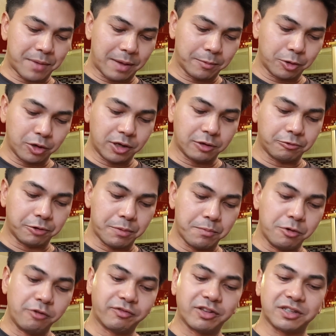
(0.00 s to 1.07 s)
I'm gonna
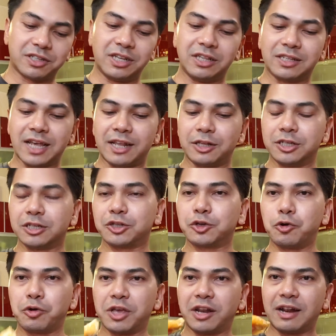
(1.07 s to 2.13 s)
remove the seeds and just
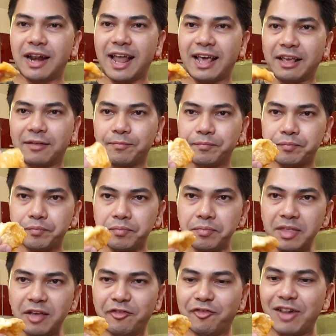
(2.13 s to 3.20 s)
cook it like
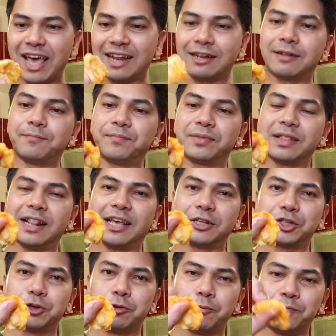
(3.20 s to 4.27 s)
flat, like
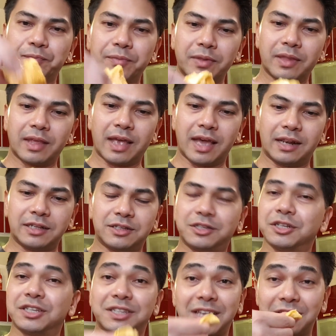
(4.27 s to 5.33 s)
so. And it's
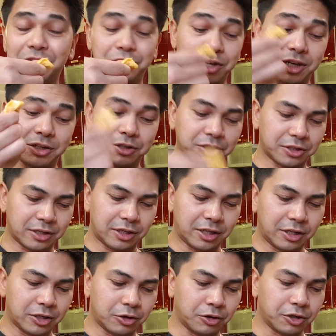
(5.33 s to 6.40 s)
just nice, you can just eat
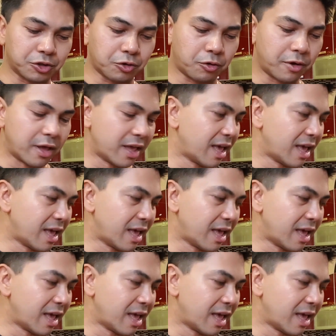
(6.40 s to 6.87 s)
it on its own.